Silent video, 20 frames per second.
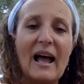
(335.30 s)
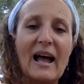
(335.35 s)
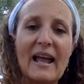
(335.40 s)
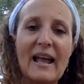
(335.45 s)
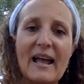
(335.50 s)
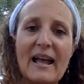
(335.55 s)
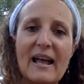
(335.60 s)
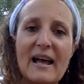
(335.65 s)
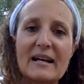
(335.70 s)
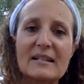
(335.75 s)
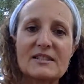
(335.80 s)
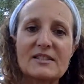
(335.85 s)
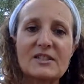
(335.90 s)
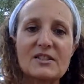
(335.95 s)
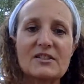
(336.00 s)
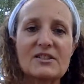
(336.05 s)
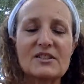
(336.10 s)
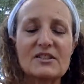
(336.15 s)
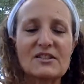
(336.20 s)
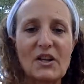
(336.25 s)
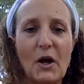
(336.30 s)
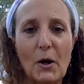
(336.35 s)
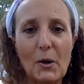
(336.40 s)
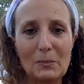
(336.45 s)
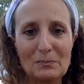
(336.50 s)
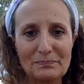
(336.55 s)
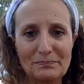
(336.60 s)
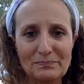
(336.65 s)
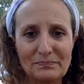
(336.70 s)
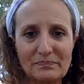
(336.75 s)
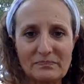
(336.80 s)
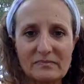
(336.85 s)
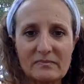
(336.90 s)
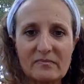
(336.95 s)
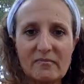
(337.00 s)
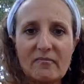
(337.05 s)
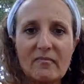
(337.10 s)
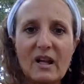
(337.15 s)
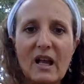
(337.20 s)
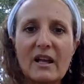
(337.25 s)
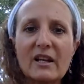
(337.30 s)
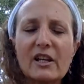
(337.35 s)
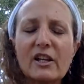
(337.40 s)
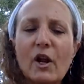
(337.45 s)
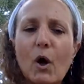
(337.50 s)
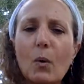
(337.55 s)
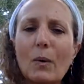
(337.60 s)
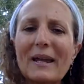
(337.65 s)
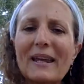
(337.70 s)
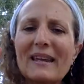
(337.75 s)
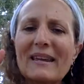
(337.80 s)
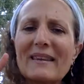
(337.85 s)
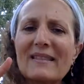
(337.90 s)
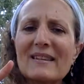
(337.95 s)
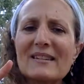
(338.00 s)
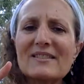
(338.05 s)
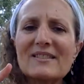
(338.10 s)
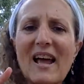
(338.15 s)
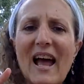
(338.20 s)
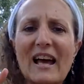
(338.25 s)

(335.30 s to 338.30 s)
And so, in this